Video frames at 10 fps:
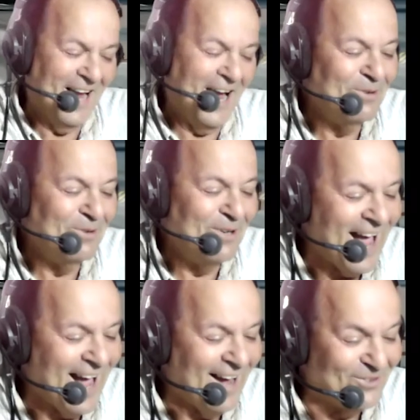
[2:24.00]
I would
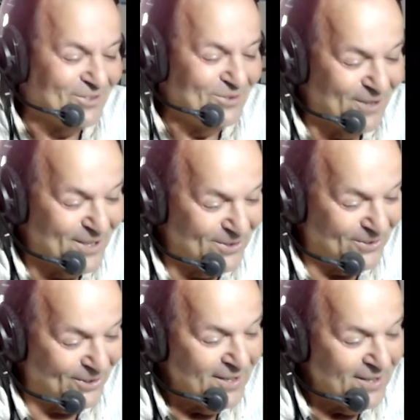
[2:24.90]
have to agree
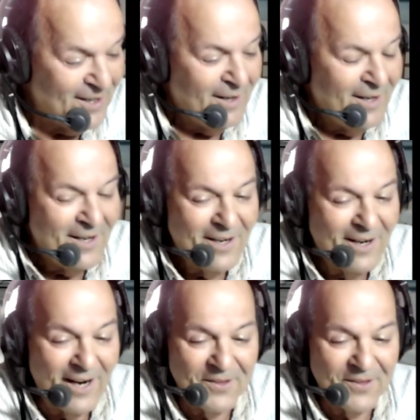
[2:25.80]
with you.
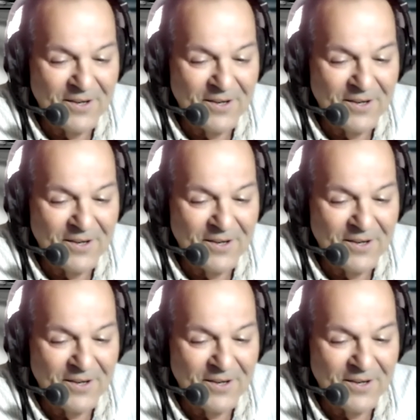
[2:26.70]
The